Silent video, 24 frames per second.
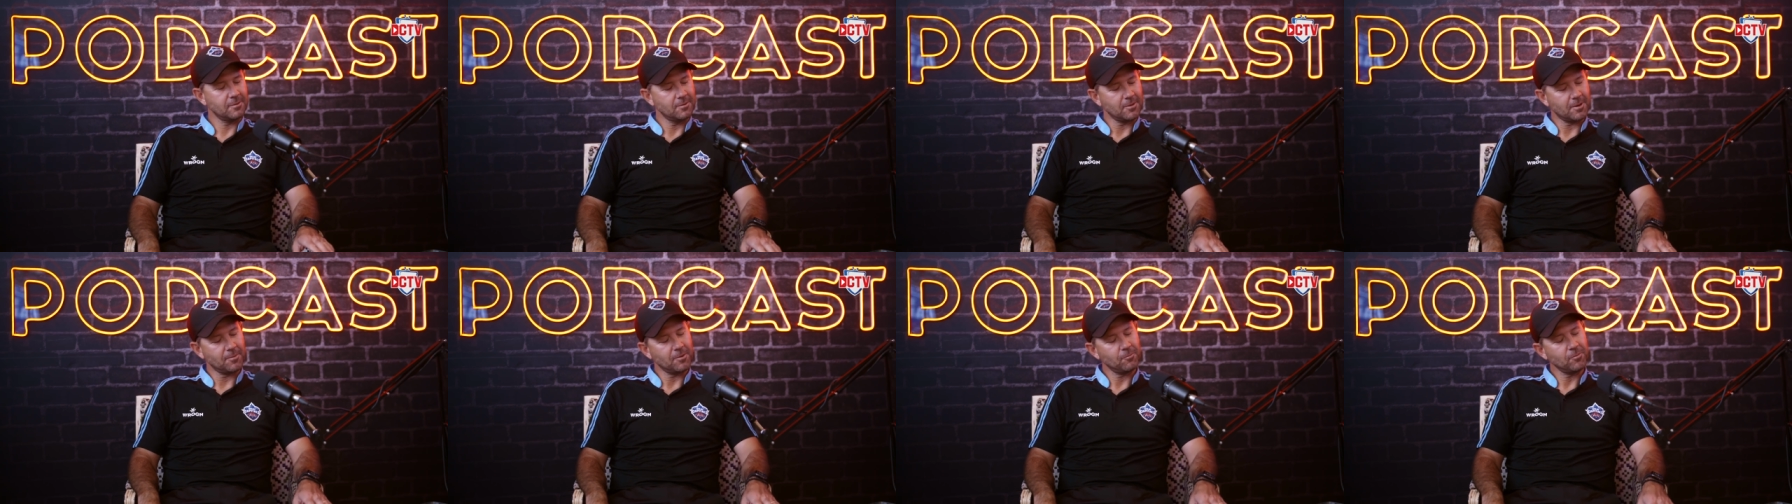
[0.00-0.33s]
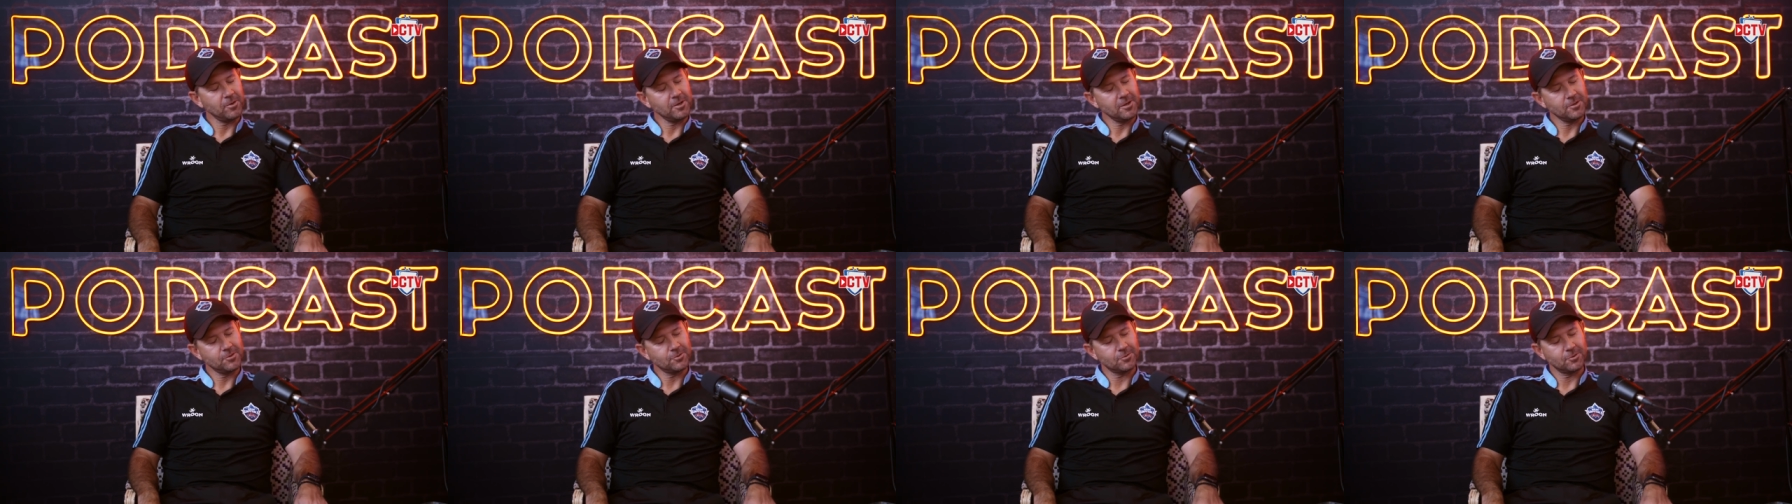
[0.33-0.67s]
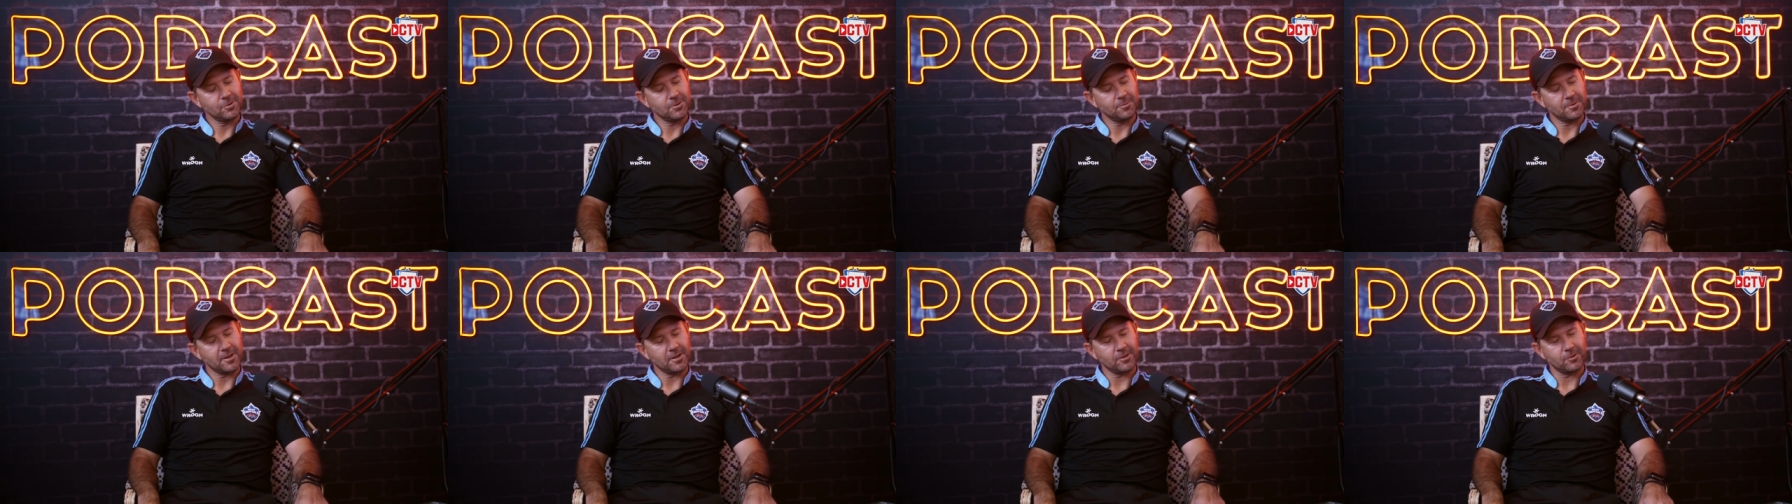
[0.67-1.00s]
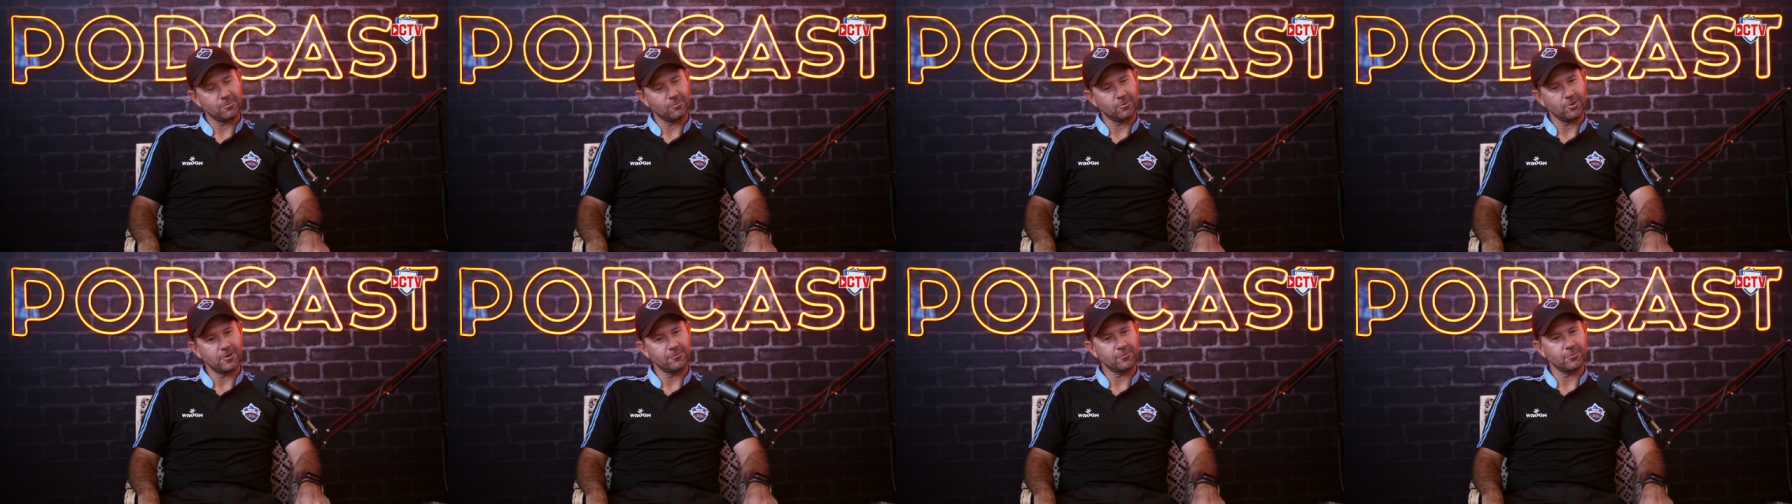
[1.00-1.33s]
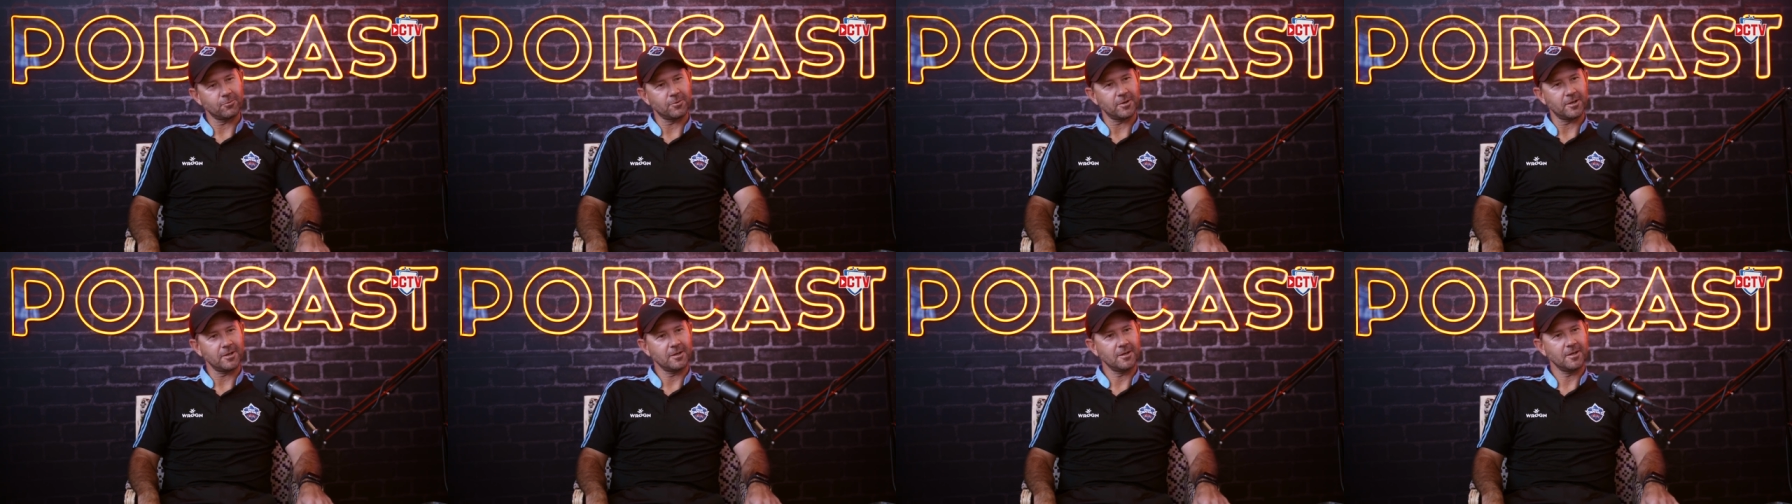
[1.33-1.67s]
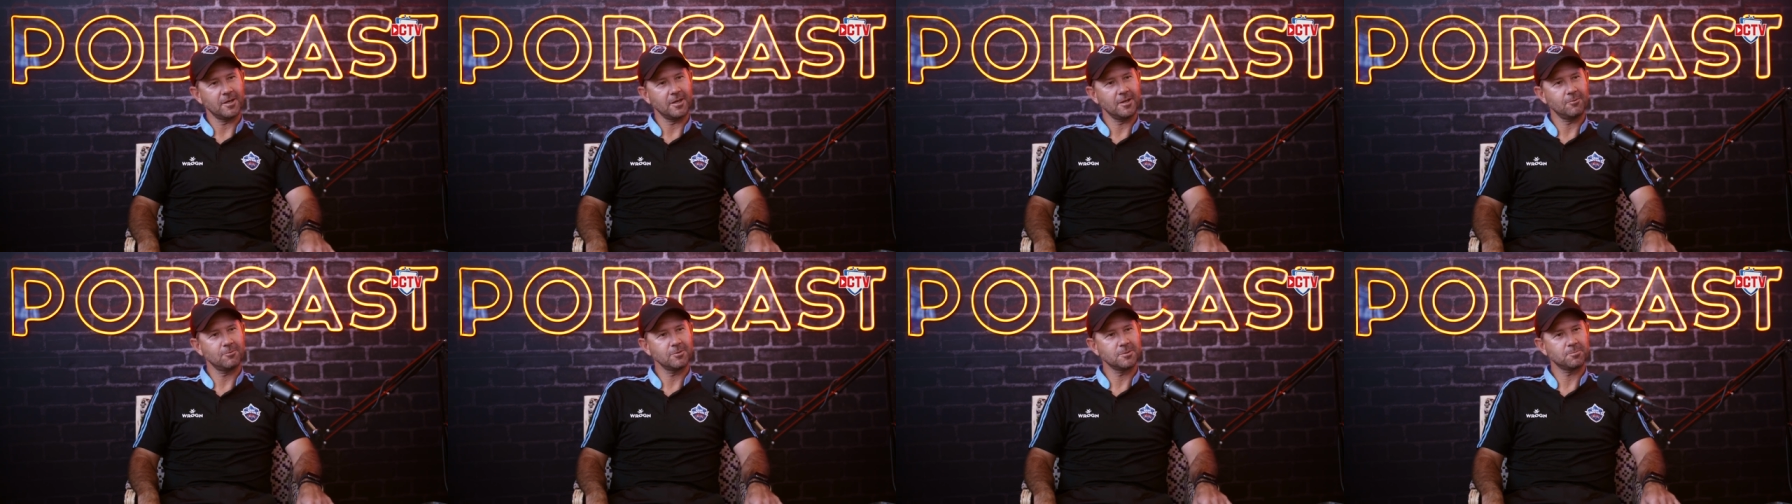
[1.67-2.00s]
I mean, when you talk about the rivalry,
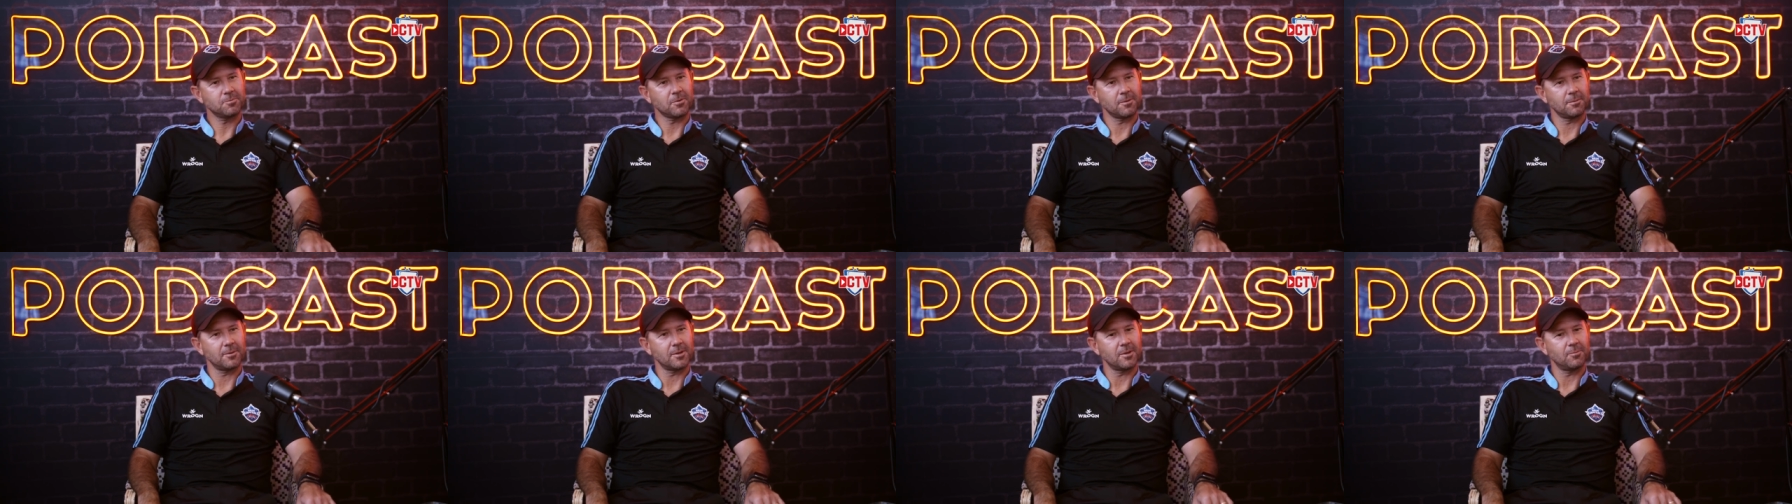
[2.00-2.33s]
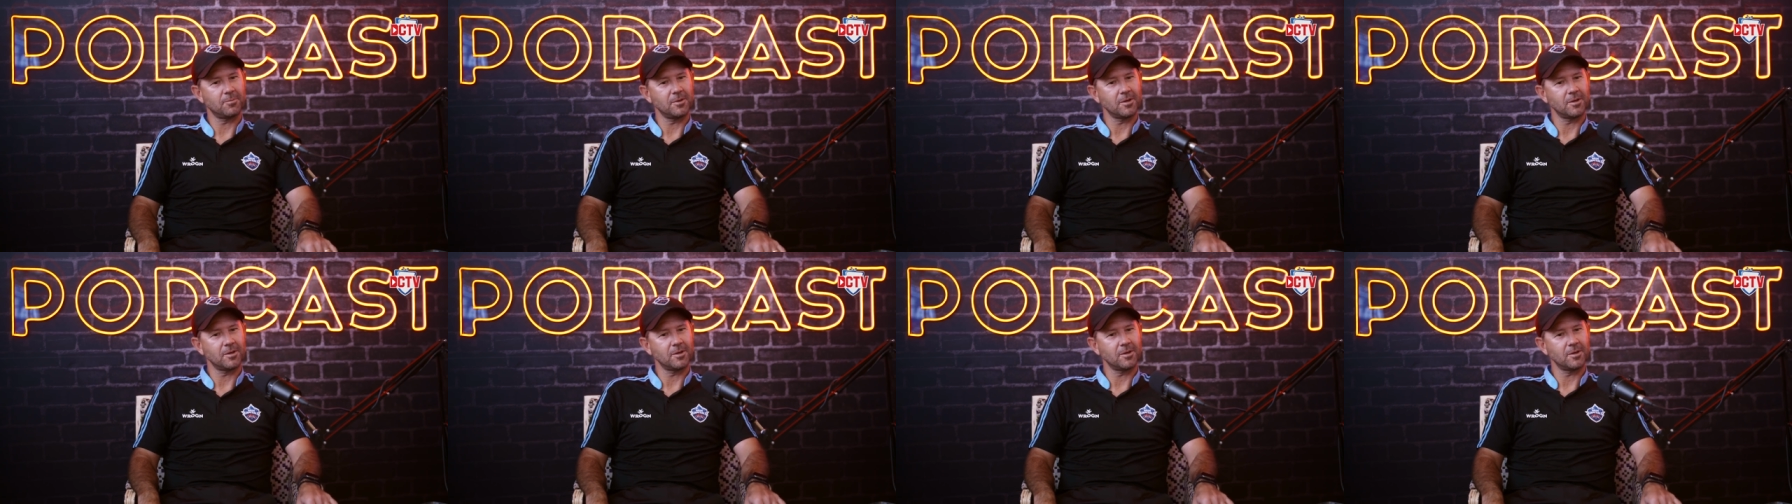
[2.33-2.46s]
he was probably